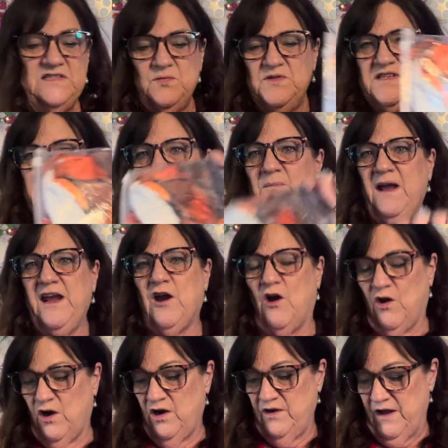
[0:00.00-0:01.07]
was in my
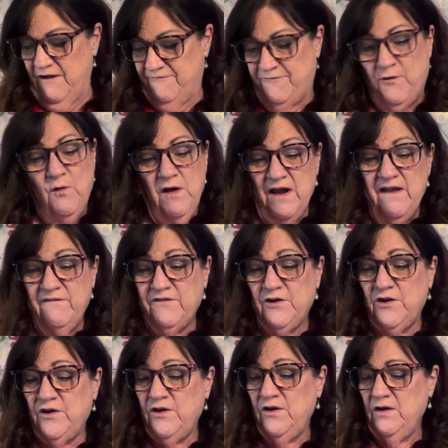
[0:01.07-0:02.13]
cart
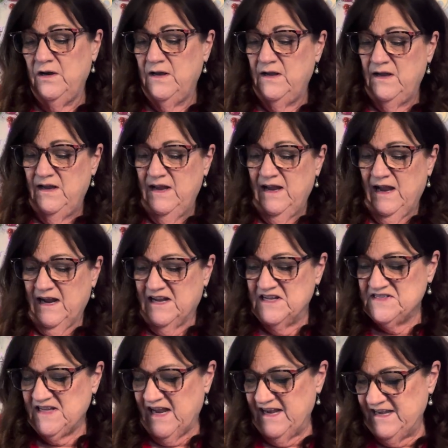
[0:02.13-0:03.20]
forever
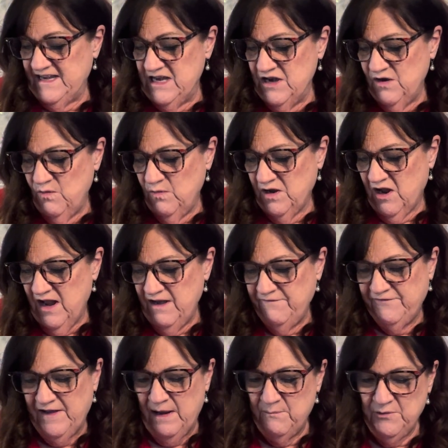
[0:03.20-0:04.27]
because I didn't know what kind of
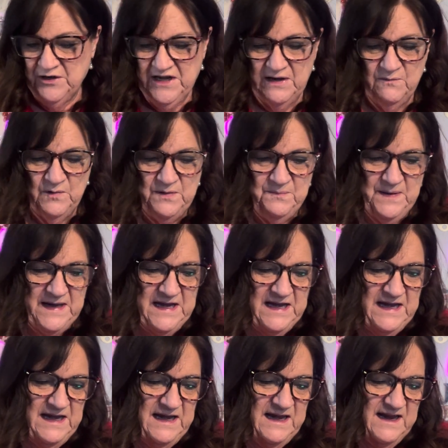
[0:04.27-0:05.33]
fabric it would
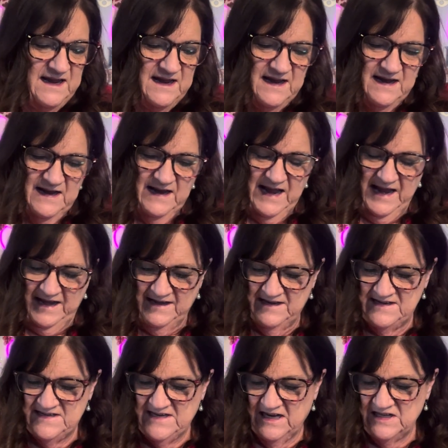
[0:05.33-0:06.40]
be. And
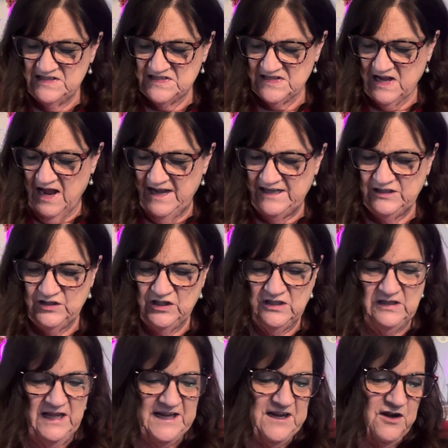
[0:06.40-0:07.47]
it does kind of look
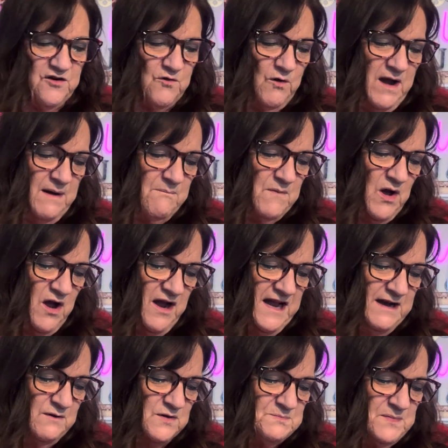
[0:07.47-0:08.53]
like a grandma,
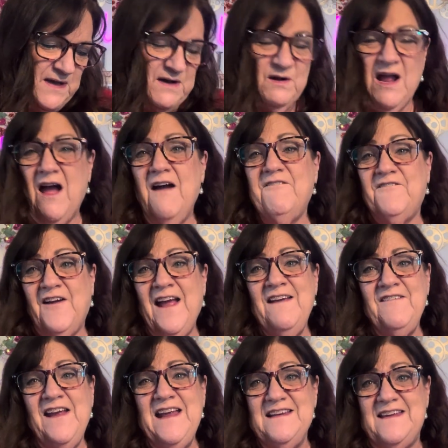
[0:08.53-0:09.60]
but it got
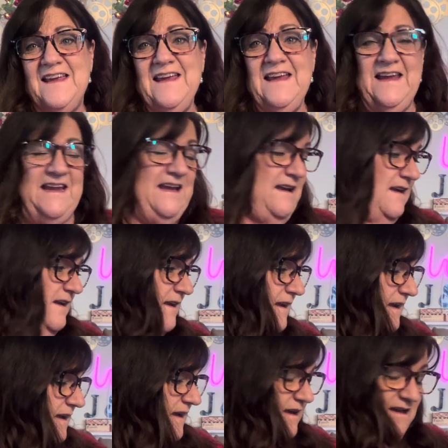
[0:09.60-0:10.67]
$5.18.
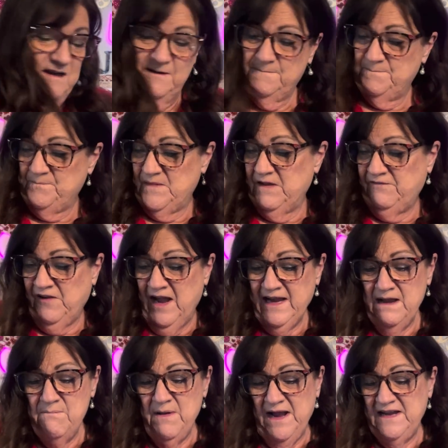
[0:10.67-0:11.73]
If I
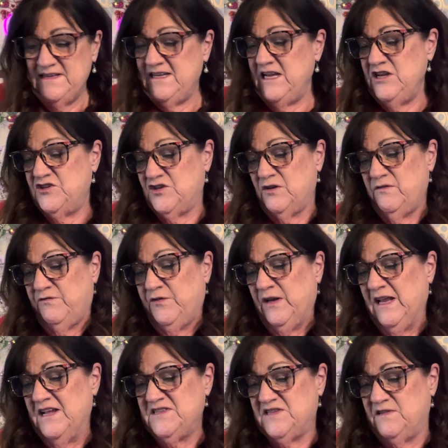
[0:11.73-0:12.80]
could buy a t-shirt for
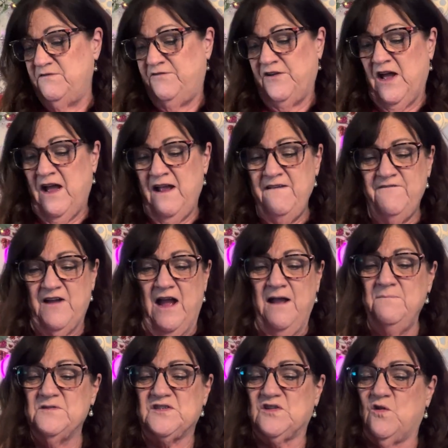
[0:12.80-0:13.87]
less than $5,
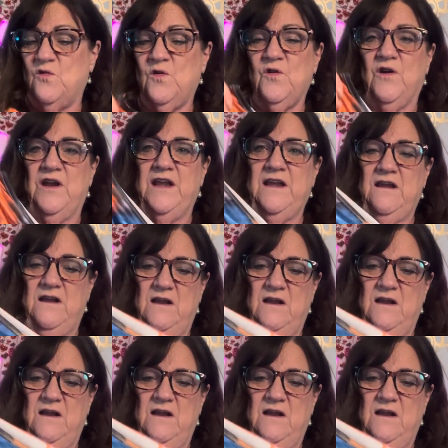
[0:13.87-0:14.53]
I'm scoring.